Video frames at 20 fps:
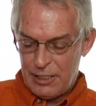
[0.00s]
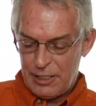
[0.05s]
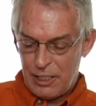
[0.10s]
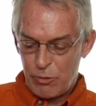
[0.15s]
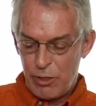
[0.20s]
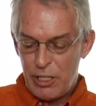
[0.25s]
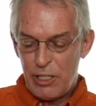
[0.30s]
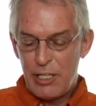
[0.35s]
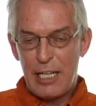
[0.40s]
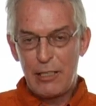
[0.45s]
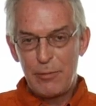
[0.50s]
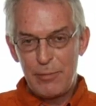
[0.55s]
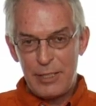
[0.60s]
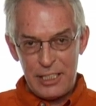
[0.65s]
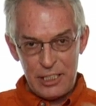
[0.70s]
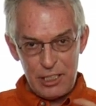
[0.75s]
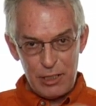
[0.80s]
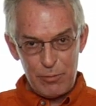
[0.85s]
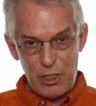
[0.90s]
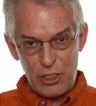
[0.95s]
The rear
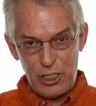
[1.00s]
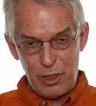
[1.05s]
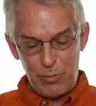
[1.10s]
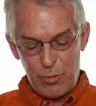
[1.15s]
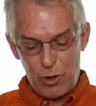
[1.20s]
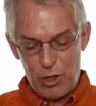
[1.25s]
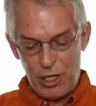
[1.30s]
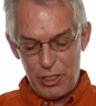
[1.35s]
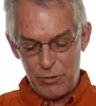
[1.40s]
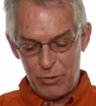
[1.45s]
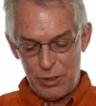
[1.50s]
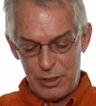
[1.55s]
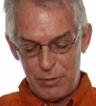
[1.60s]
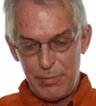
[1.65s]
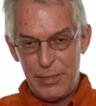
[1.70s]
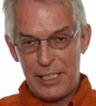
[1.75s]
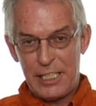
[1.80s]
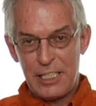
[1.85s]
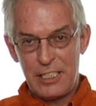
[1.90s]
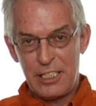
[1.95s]
element is the most important one,
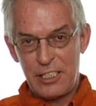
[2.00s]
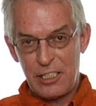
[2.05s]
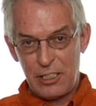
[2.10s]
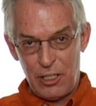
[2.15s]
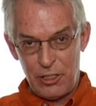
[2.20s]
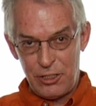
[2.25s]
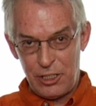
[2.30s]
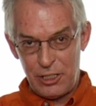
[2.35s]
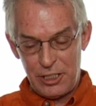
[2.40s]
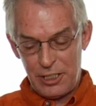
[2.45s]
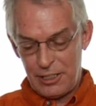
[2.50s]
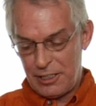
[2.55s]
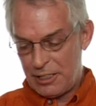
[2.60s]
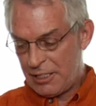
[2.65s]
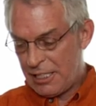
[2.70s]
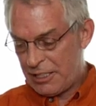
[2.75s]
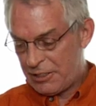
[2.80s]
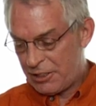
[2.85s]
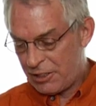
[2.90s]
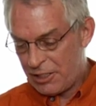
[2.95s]
because it's closest to the
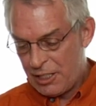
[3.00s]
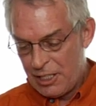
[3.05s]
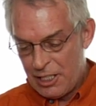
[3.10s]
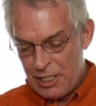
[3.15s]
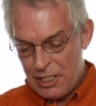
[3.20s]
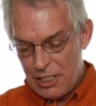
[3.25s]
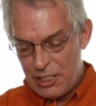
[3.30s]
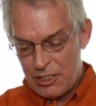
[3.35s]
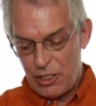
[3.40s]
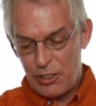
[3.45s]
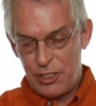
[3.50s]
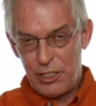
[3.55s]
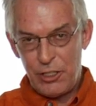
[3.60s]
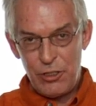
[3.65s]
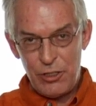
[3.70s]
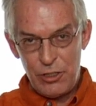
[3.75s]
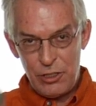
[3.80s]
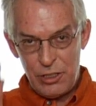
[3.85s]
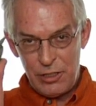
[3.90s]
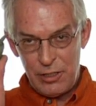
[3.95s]
sensor. So
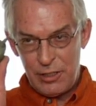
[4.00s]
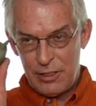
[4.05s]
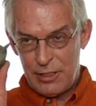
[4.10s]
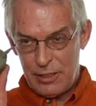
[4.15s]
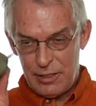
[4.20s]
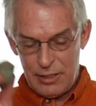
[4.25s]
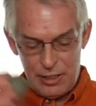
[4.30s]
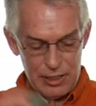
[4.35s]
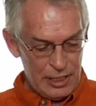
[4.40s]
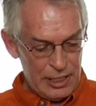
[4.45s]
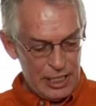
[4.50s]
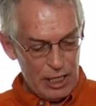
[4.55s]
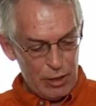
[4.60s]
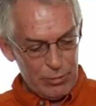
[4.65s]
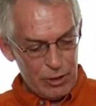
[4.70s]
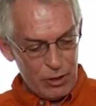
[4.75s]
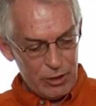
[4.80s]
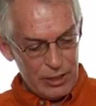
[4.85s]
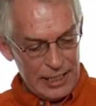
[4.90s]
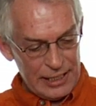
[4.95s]
use an air
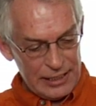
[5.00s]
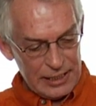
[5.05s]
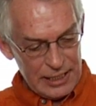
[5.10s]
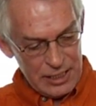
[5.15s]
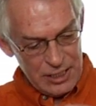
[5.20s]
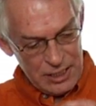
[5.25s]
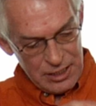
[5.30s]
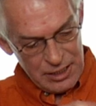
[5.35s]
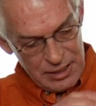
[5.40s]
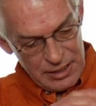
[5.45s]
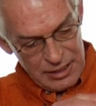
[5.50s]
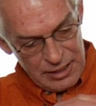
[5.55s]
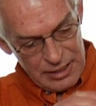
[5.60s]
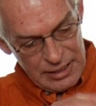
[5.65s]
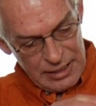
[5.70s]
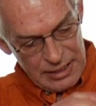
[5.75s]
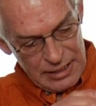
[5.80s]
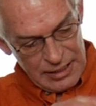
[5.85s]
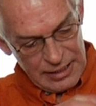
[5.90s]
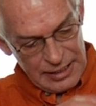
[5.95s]
blower like this.
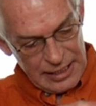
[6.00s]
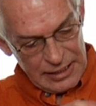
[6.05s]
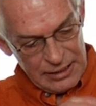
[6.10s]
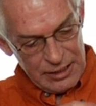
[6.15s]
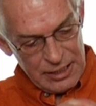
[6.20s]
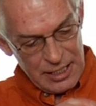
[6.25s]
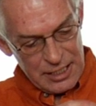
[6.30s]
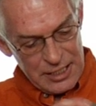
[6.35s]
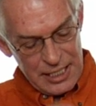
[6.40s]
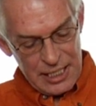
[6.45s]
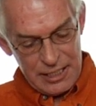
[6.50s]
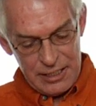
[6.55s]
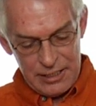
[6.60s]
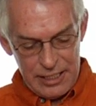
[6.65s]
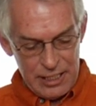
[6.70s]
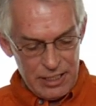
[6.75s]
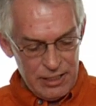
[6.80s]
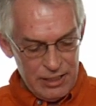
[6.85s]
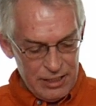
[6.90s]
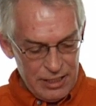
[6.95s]
Get the dust out of
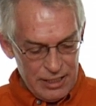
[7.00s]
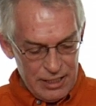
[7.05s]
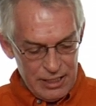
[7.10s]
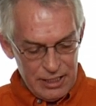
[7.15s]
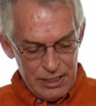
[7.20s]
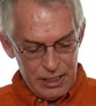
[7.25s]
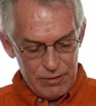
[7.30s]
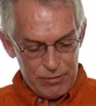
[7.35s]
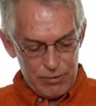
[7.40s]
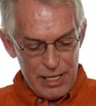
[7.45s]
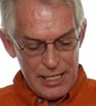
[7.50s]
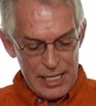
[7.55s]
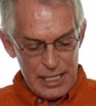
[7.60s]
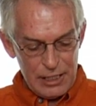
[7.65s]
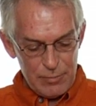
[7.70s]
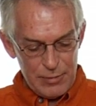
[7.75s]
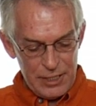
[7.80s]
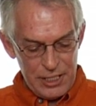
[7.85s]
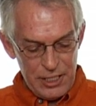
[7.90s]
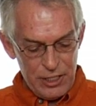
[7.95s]
there. The front
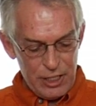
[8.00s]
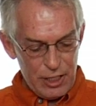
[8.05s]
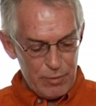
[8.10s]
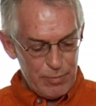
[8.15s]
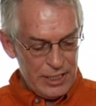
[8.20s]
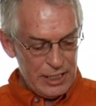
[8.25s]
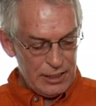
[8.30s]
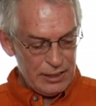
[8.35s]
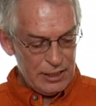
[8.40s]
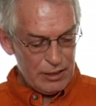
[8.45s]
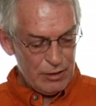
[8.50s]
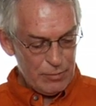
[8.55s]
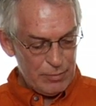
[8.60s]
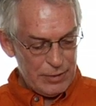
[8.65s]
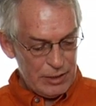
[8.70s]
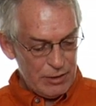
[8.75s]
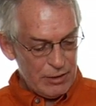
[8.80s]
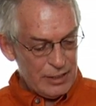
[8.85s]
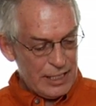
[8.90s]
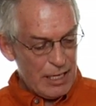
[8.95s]
element you can be a little
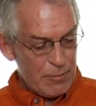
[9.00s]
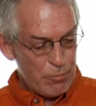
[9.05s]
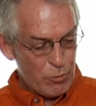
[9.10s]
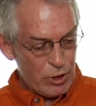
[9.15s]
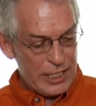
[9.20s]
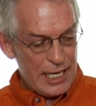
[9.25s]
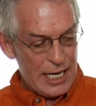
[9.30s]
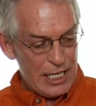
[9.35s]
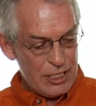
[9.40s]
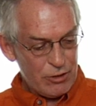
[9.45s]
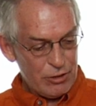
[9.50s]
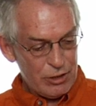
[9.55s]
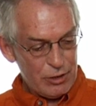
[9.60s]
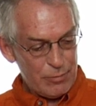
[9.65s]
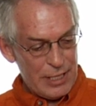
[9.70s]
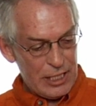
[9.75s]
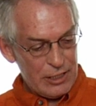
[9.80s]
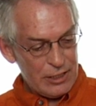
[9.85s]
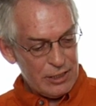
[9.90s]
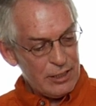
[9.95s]
bit more casual
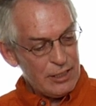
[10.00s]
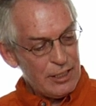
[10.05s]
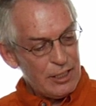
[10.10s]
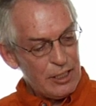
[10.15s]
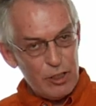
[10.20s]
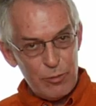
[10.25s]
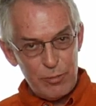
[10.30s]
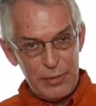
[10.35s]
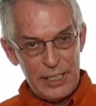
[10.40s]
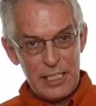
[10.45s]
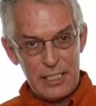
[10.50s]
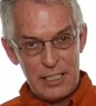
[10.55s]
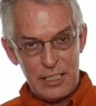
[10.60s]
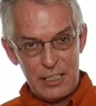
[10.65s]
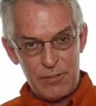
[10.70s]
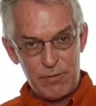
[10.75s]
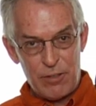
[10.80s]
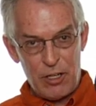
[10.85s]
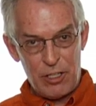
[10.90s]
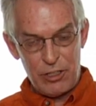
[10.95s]
about, because
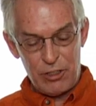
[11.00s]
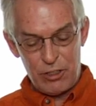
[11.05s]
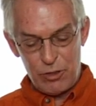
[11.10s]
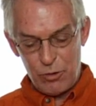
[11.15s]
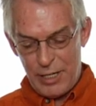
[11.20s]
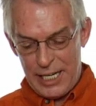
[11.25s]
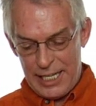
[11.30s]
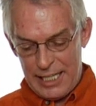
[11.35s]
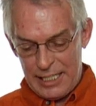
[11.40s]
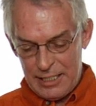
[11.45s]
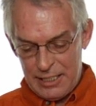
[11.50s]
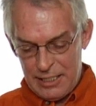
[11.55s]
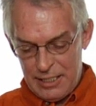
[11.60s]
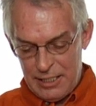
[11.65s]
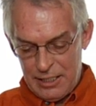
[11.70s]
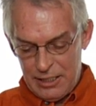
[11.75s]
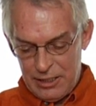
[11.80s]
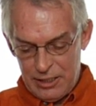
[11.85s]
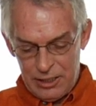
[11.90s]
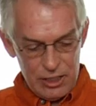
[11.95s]
it's farther away.
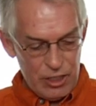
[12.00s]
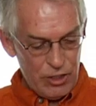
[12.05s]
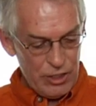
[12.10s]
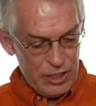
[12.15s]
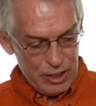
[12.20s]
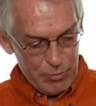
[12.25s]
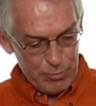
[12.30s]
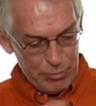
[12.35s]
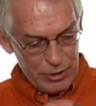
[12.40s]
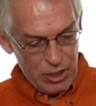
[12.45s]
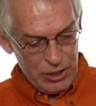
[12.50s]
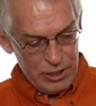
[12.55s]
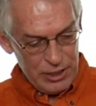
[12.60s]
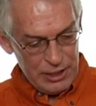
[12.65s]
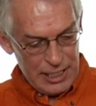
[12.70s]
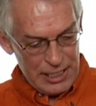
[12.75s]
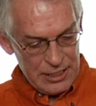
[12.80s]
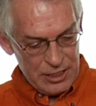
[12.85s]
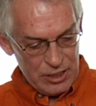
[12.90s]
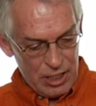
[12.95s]
So you can blow the
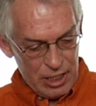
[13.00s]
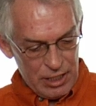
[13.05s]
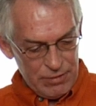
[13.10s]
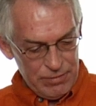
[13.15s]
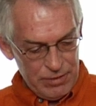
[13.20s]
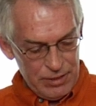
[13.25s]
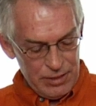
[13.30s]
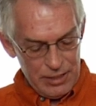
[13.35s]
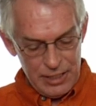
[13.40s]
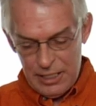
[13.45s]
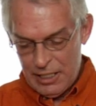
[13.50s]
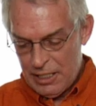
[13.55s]
dust off.